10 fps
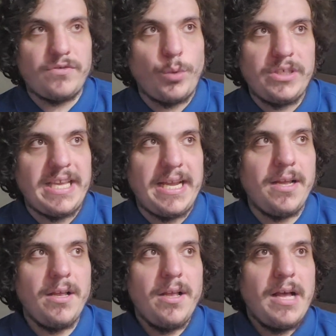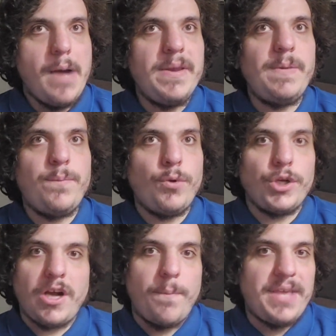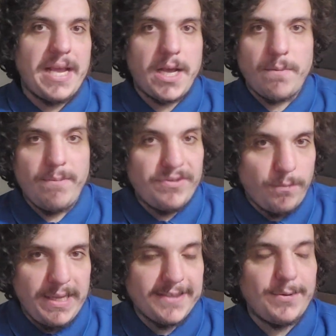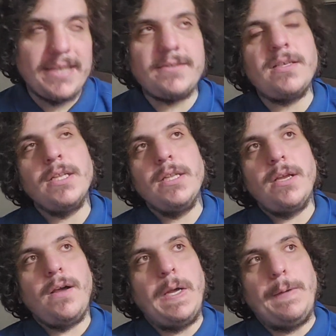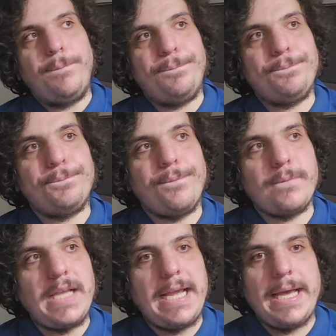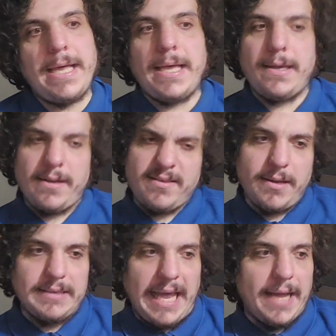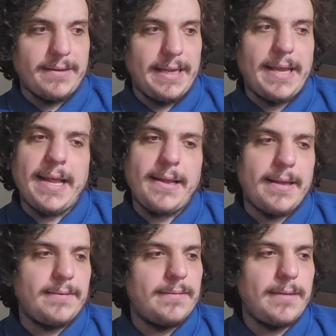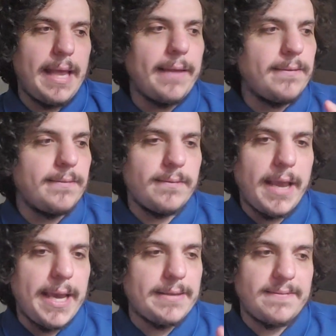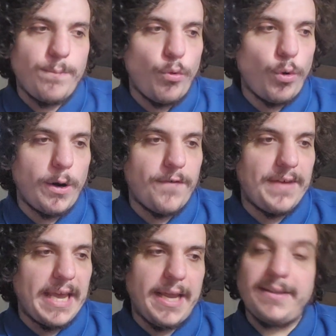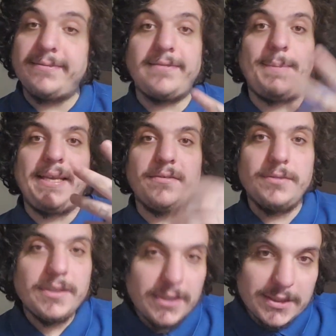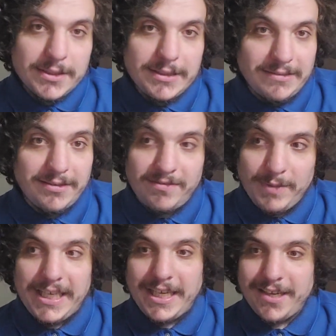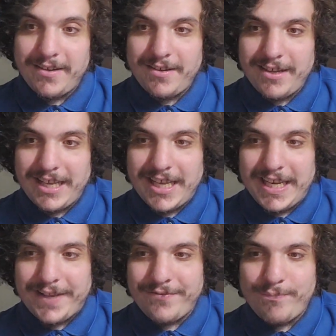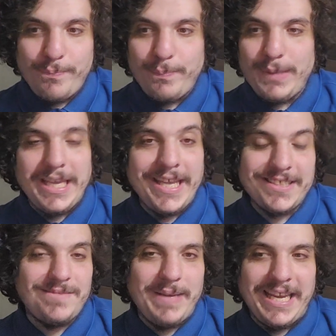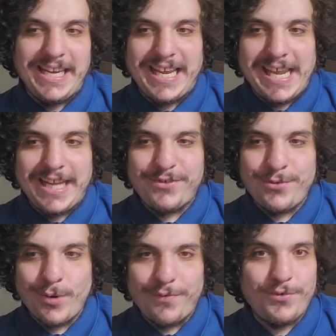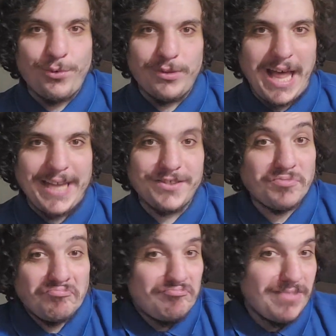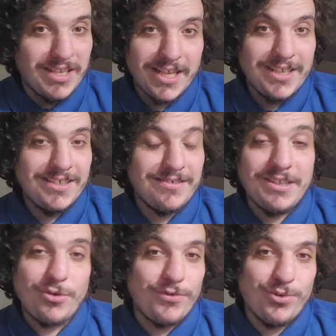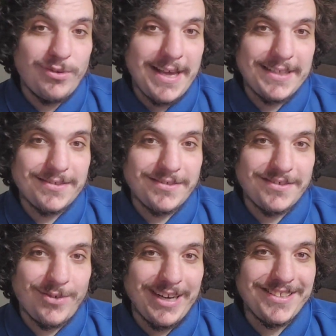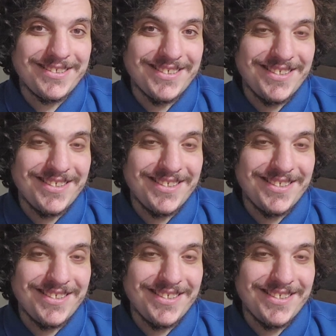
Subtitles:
that is working. How many people are copying Mr. Beast, right? It's not that. It's more of a this is me. This is me. And if me is being an intro of 2 lines, it's an intro of 2 lines, right?